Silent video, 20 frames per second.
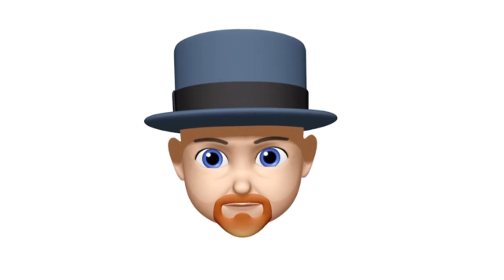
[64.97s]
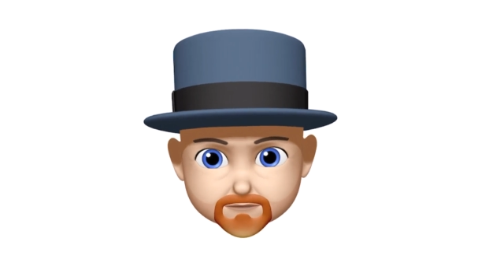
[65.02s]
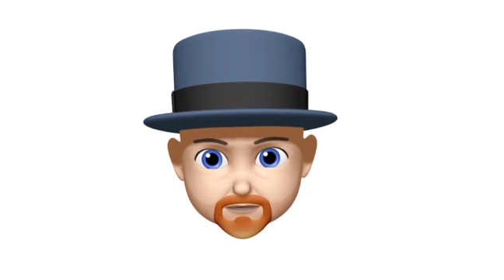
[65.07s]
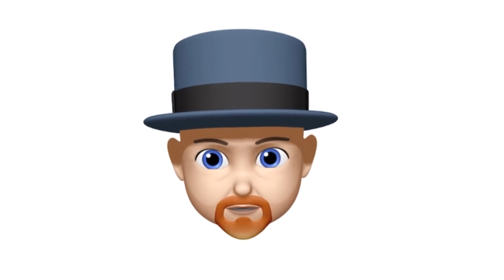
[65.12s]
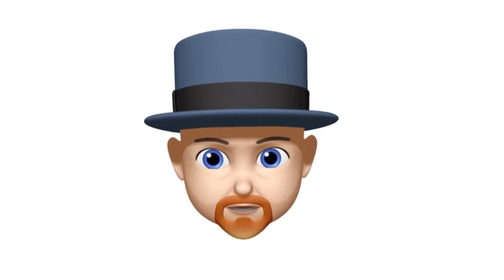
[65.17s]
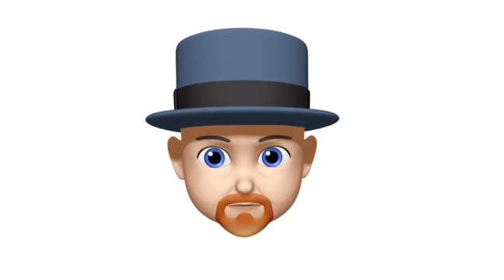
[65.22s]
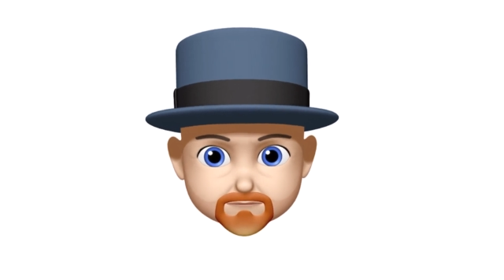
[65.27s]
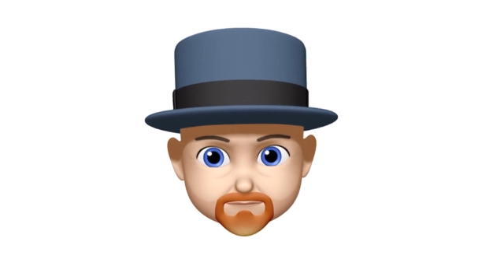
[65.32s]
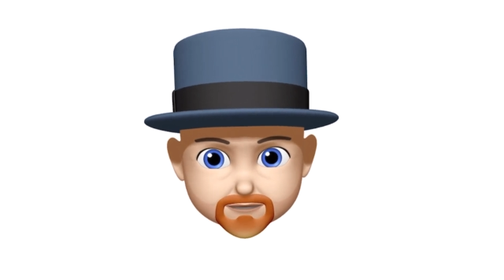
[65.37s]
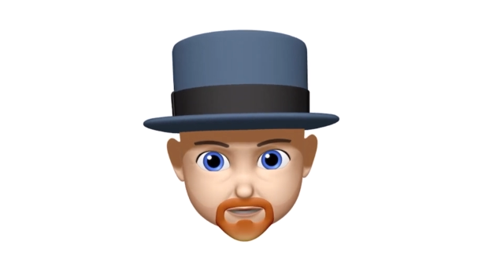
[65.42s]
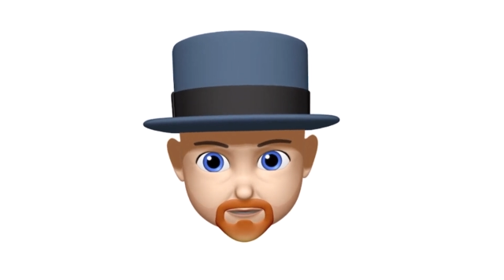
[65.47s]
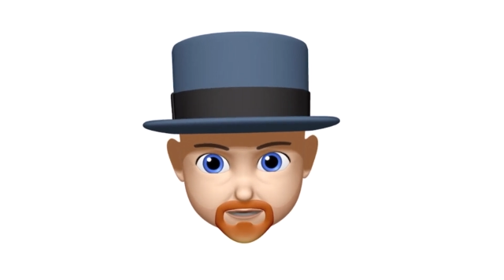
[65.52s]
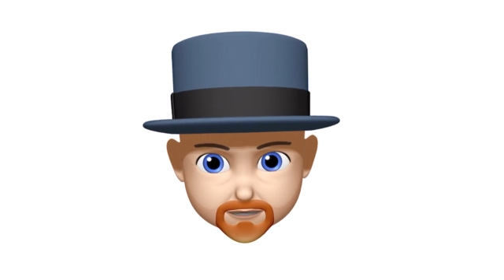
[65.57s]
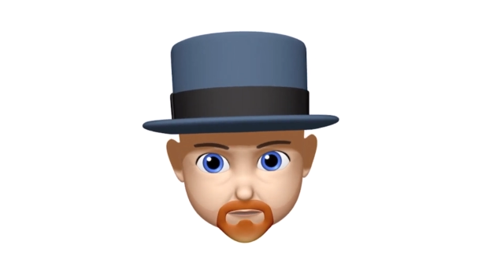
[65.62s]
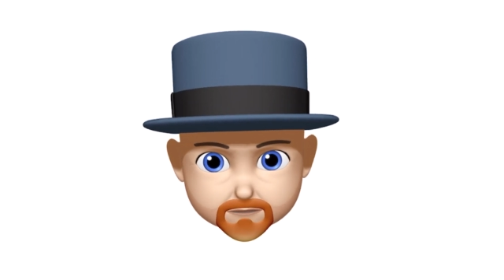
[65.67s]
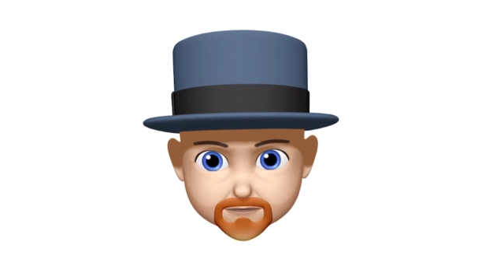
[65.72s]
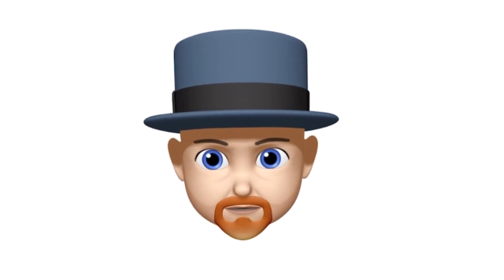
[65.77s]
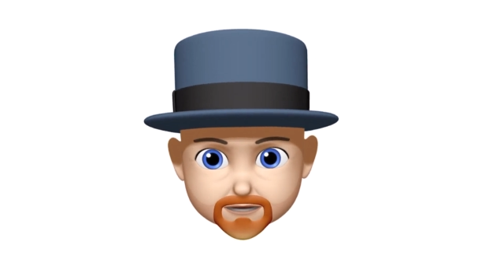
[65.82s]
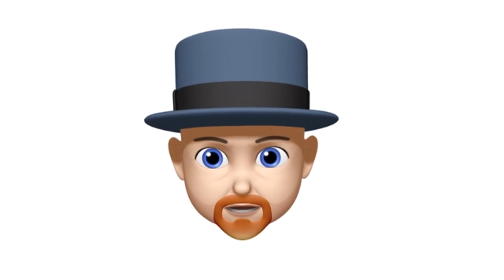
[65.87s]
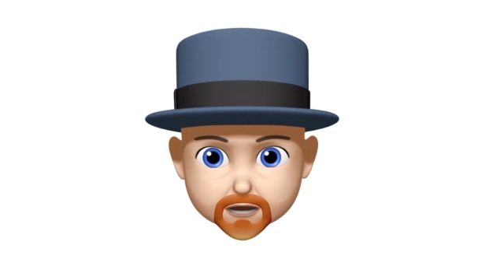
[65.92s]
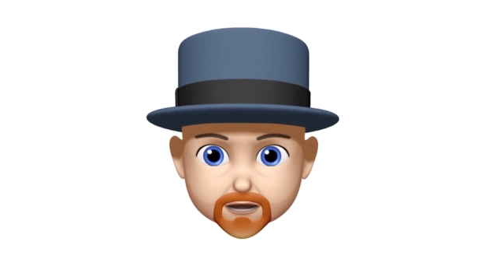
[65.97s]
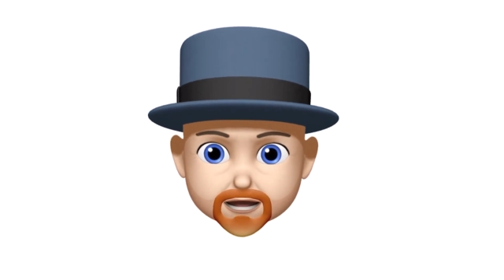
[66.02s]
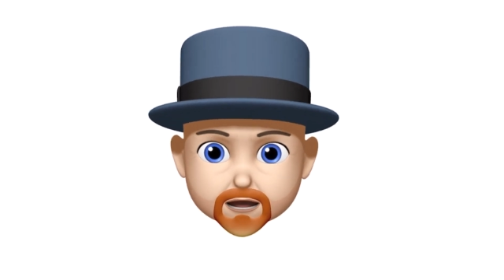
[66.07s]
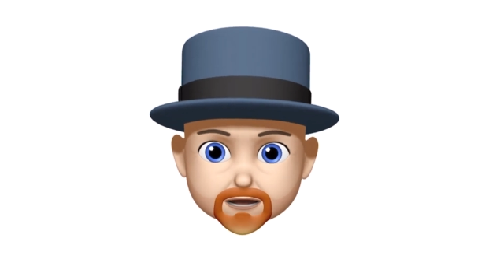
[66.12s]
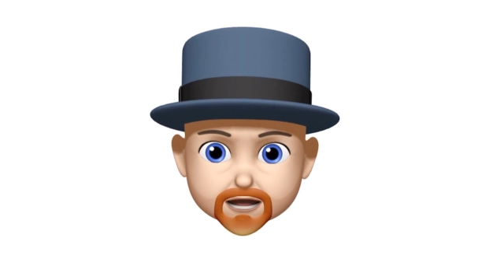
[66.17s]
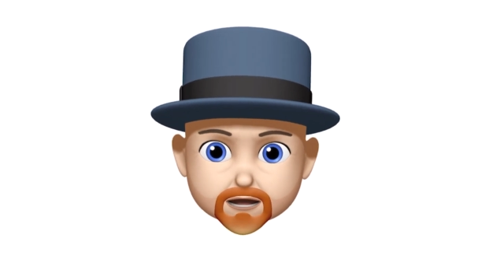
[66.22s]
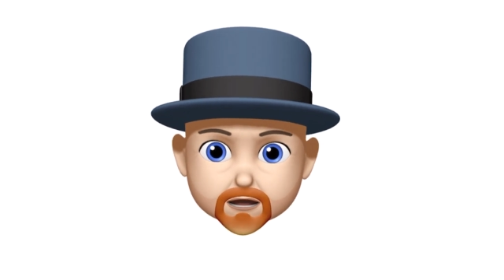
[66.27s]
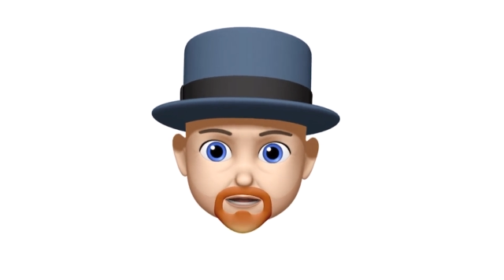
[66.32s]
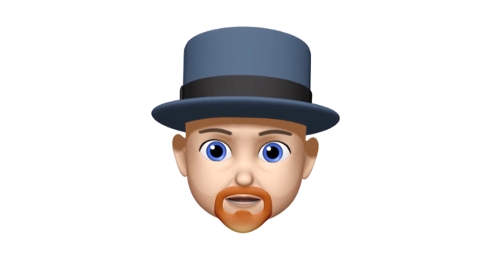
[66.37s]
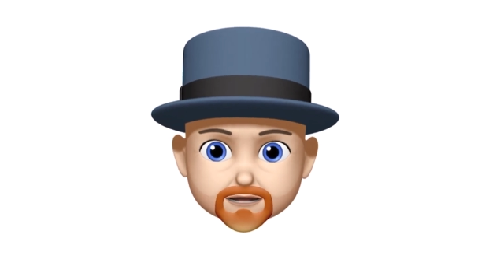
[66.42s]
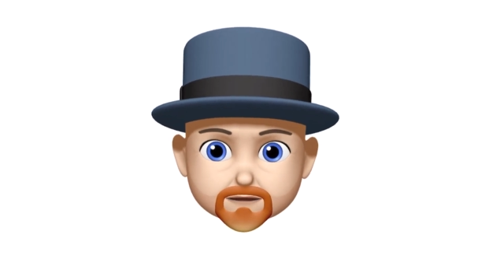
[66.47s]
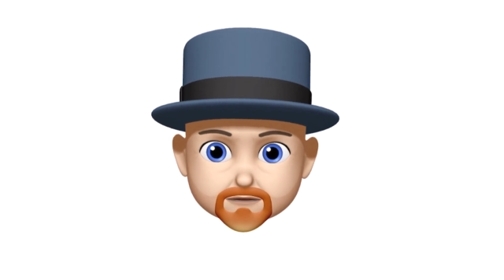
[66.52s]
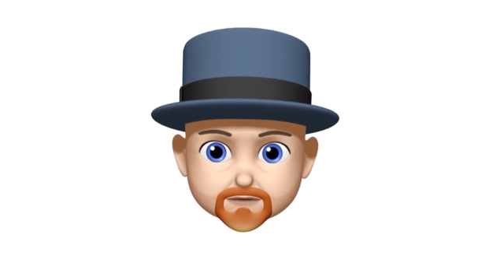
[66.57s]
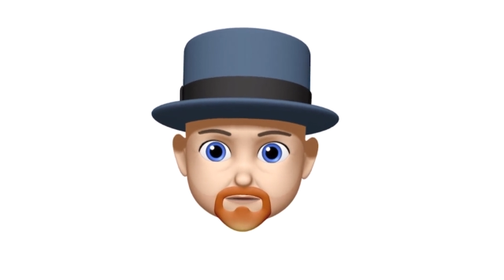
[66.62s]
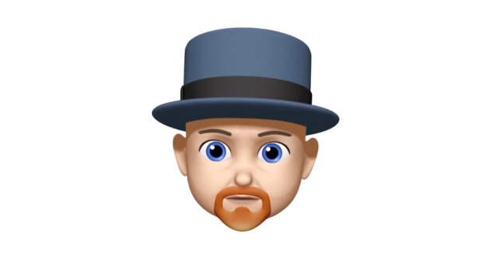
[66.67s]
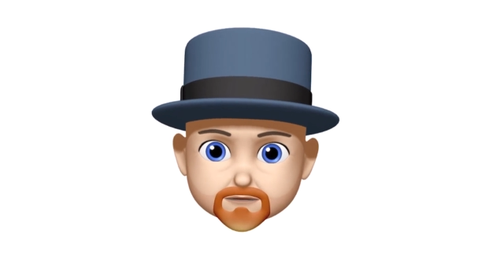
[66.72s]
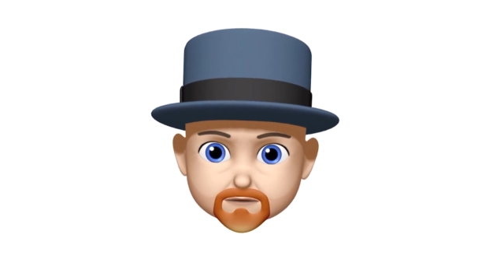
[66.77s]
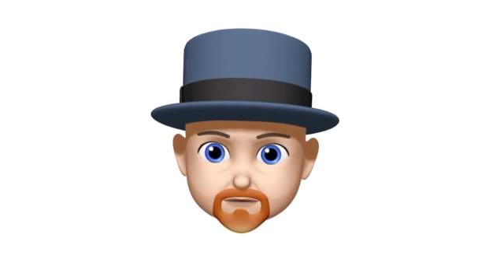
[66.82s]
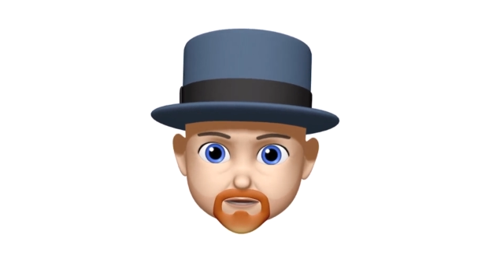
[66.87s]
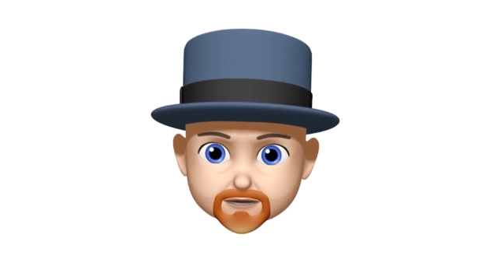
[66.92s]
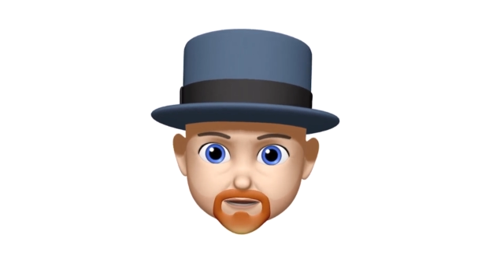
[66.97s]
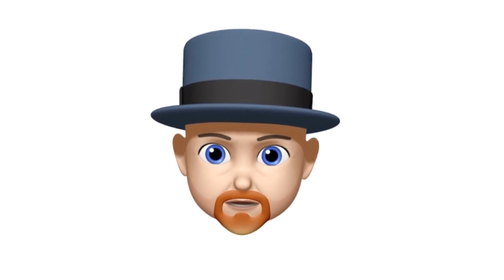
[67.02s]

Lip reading: solving it, and